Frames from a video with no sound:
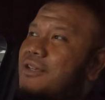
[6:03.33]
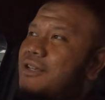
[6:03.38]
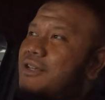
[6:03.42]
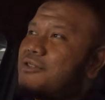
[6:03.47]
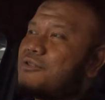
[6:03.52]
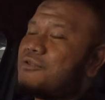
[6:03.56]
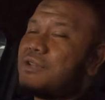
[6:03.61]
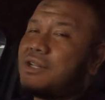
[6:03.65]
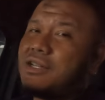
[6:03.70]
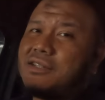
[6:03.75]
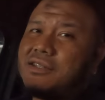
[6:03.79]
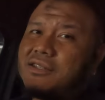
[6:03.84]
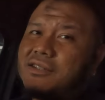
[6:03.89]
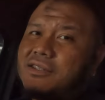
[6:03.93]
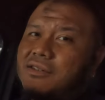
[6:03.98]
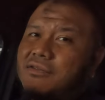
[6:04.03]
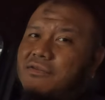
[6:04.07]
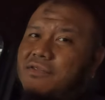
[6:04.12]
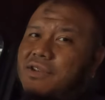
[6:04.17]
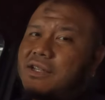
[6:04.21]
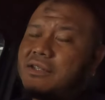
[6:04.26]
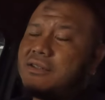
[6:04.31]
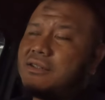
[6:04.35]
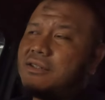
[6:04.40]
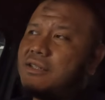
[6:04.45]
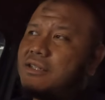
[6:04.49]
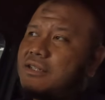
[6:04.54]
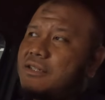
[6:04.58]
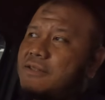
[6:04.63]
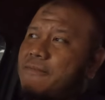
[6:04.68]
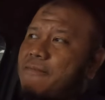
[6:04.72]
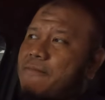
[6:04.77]
okay, should I just invest in
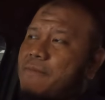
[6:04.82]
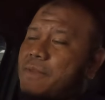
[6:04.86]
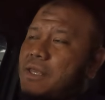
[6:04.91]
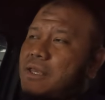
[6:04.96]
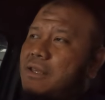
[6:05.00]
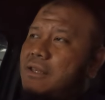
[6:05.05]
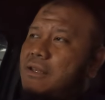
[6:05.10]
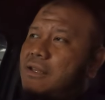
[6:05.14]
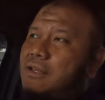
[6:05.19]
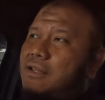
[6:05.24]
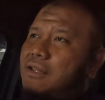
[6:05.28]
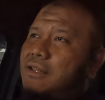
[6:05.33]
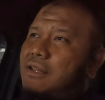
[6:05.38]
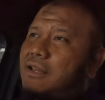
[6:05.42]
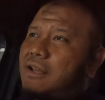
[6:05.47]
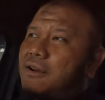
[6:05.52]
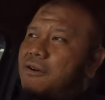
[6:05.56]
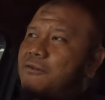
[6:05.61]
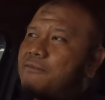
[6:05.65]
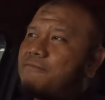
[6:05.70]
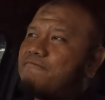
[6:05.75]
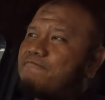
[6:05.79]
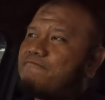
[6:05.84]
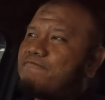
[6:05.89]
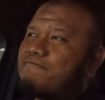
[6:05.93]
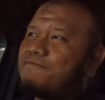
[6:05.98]
this? Now,